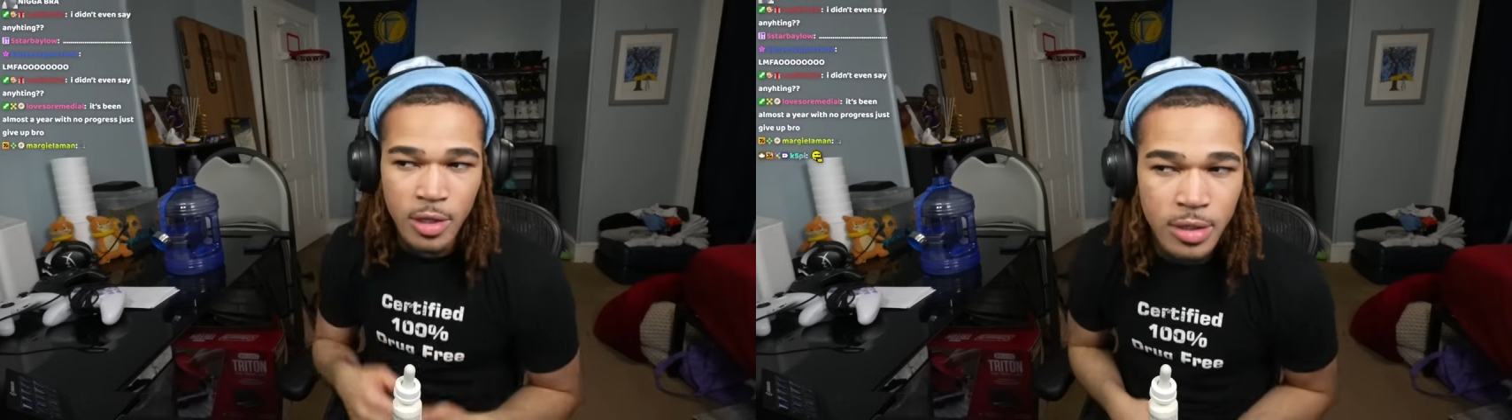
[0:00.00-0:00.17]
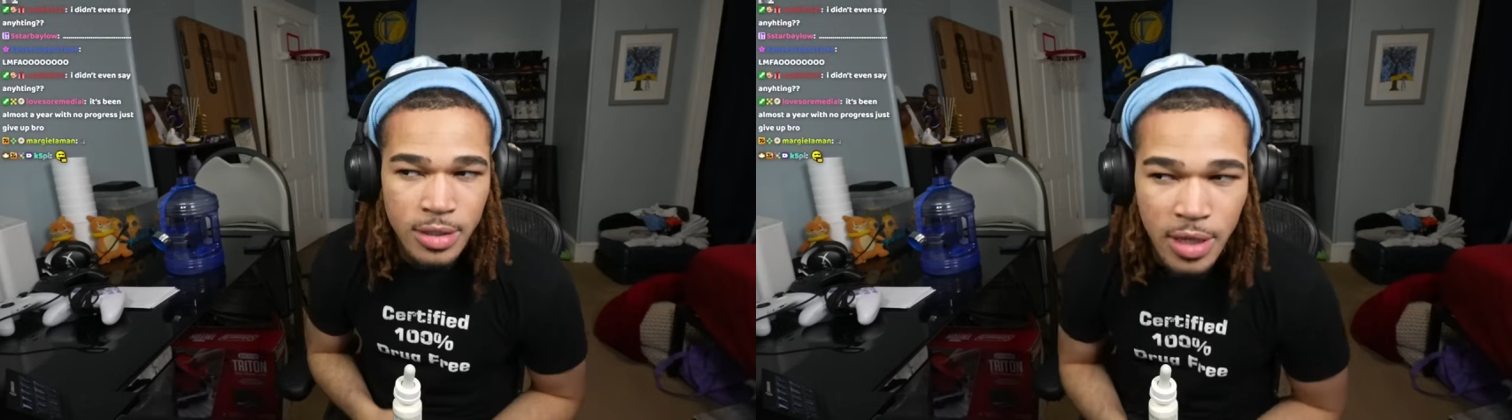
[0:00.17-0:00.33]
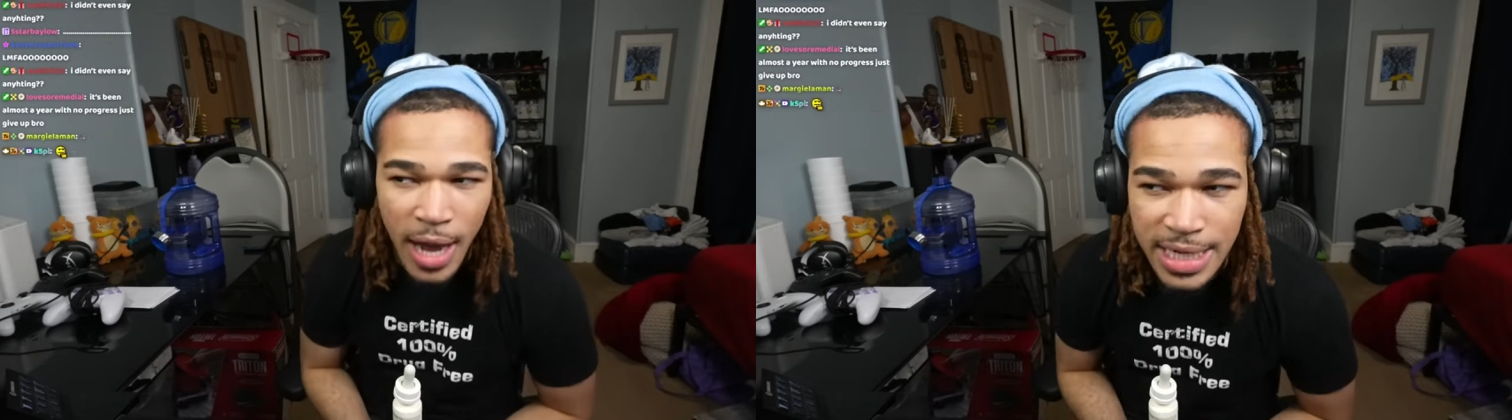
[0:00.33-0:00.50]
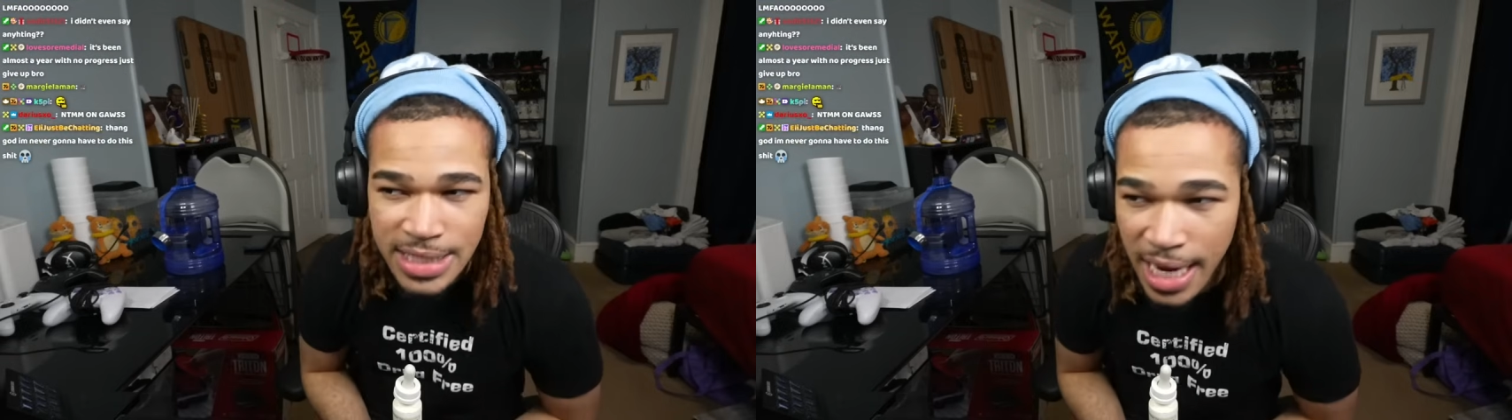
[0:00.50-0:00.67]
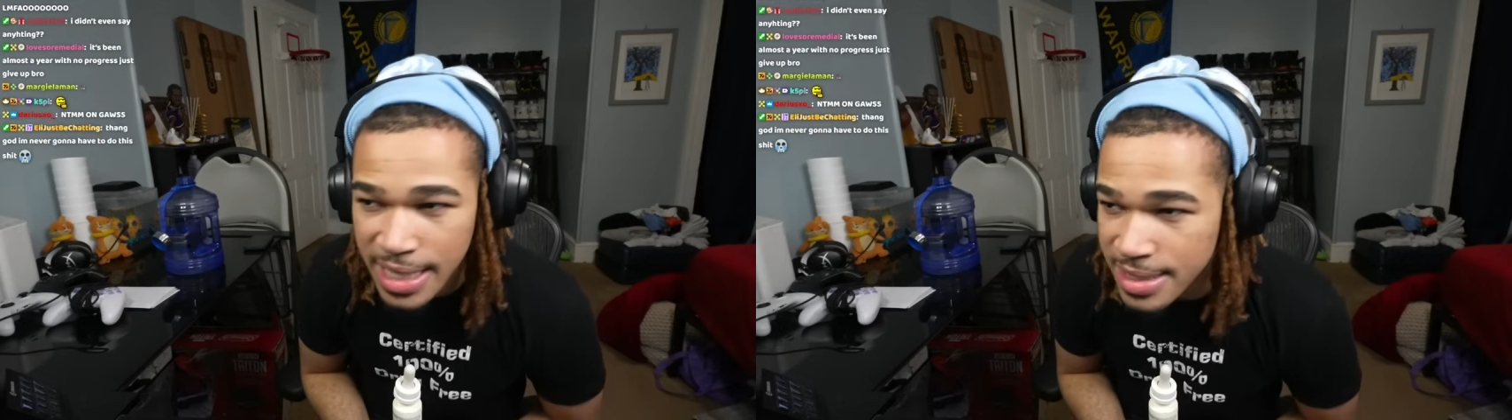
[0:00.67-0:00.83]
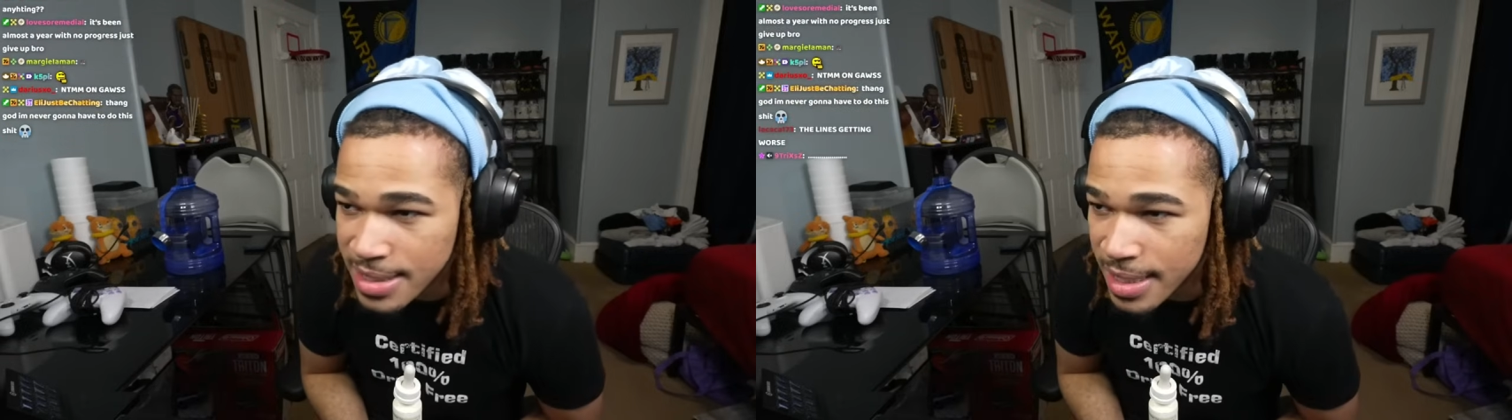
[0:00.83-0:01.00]
So as y'all
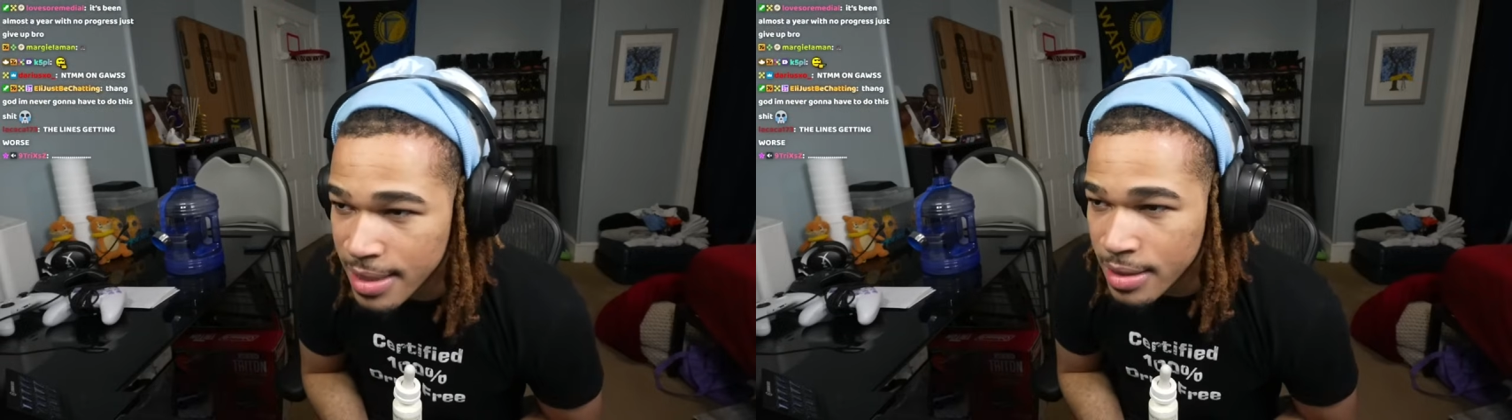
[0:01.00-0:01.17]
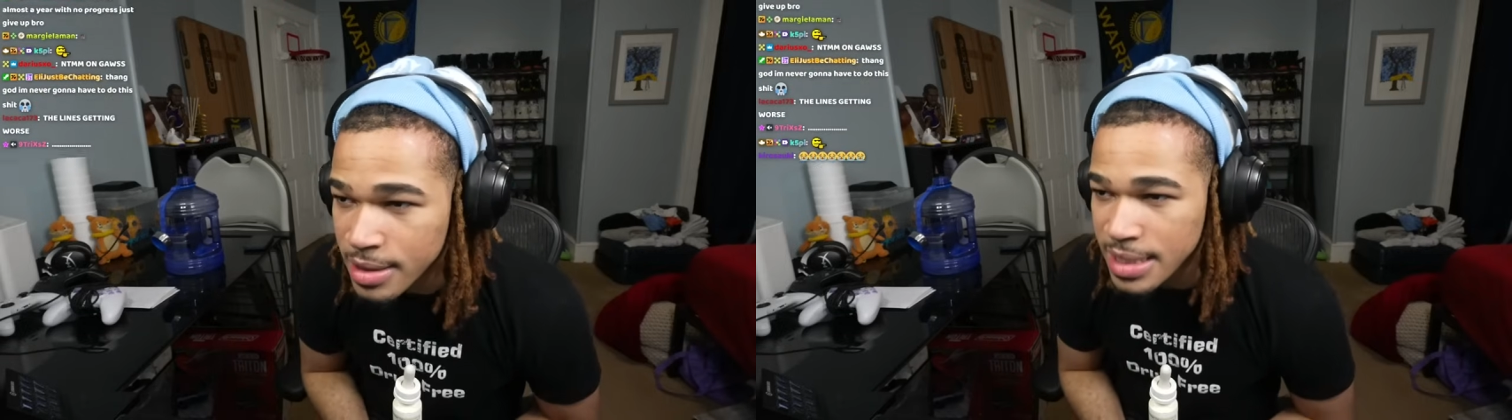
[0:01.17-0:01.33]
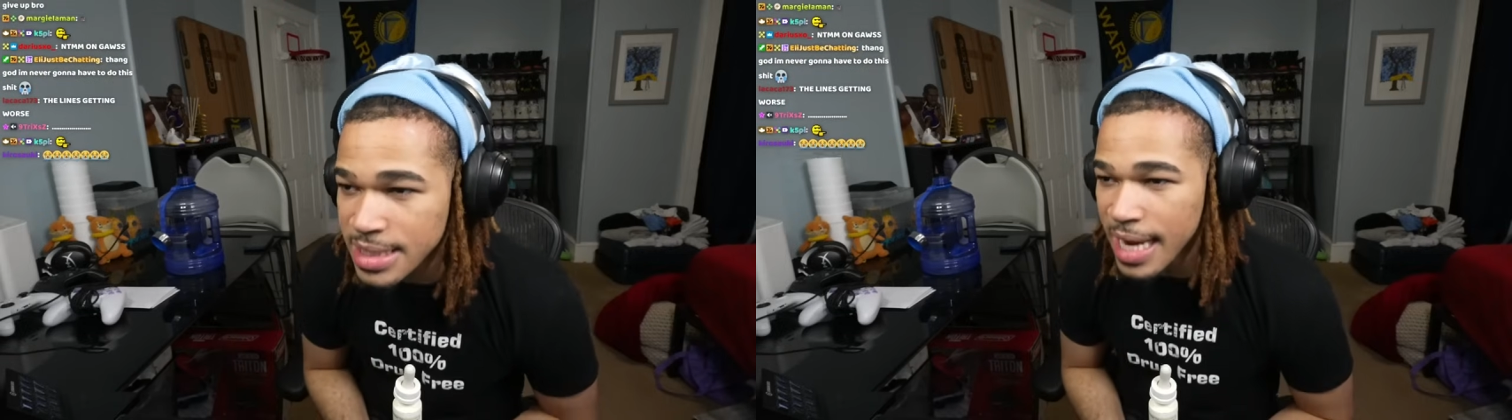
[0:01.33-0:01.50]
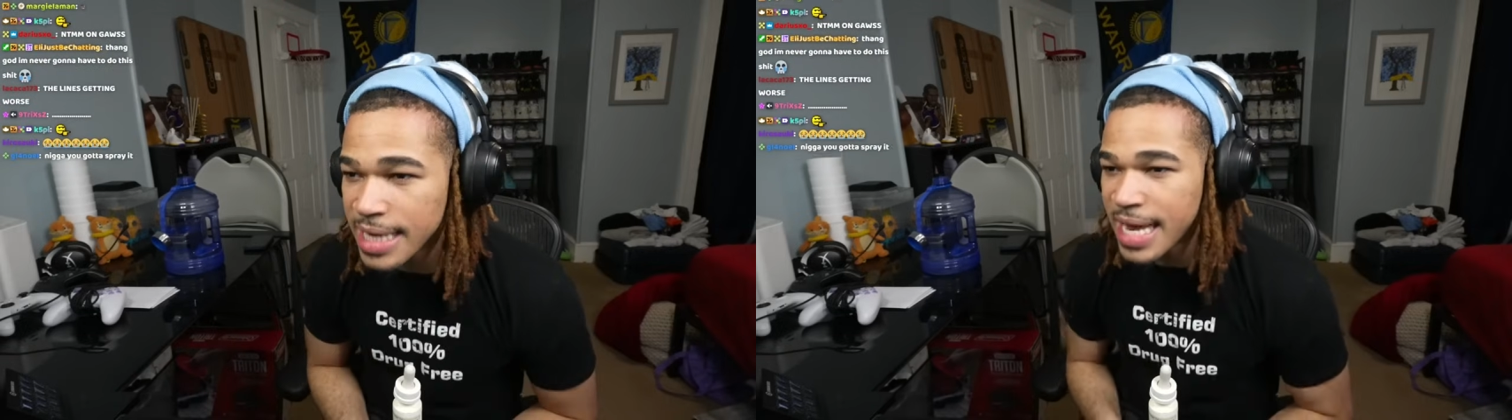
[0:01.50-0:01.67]
can see, just like